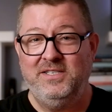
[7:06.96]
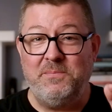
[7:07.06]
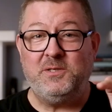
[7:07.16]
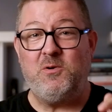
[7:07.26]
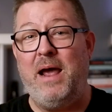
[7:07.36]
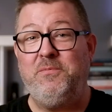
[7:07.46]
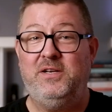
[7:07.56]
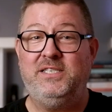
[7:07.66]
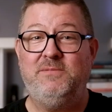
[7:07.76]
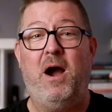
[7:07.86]
Subscribe to
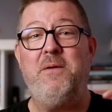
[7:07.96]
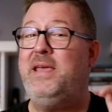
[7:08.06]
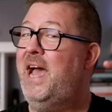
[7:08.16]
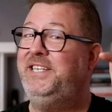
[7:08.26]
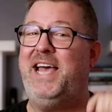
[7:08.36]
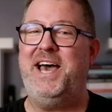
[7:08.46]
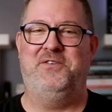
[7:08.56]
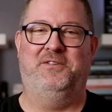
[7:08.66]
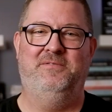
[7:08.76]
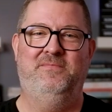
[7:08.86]
the SmartBI
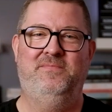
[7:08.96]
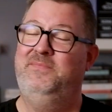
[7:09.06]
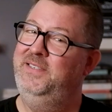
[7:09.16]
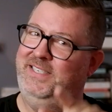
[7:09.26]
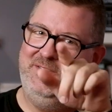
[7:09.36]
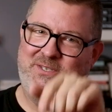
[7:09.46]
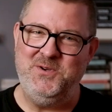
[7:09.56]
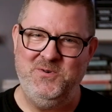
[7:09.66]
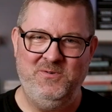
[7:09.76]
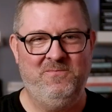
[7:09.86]
channel. See you
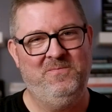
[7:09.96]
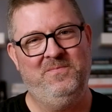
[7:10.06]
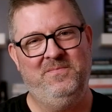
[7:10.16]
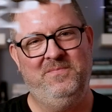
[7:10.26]
soon!